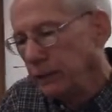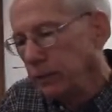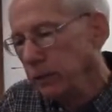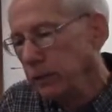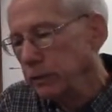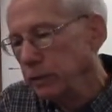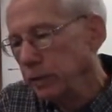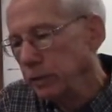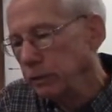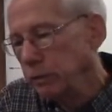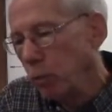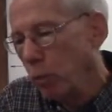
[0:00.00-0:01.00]
So there's,
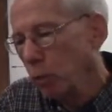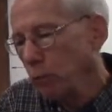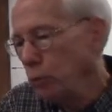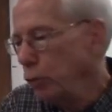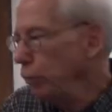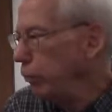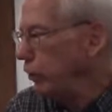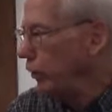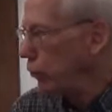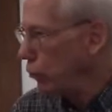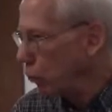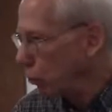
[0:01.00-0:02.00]
there's more room
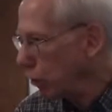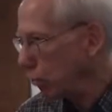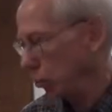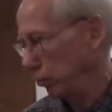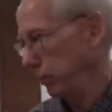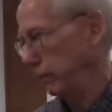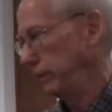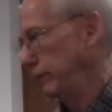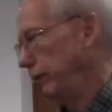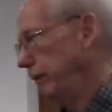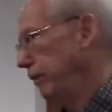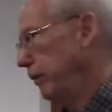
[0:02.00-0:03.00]
than normal
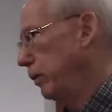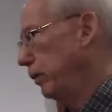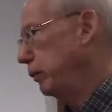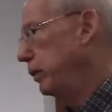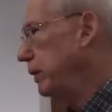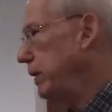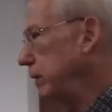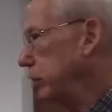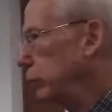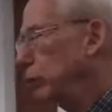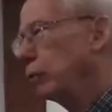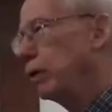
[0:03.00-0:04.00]
for
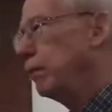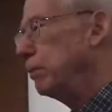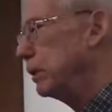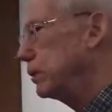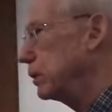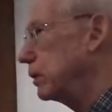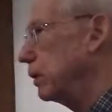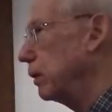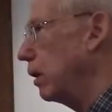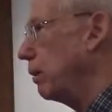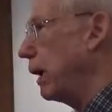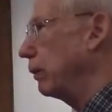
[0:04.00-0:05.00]
disagreements
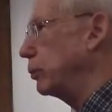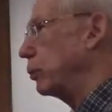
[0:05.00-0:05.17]
about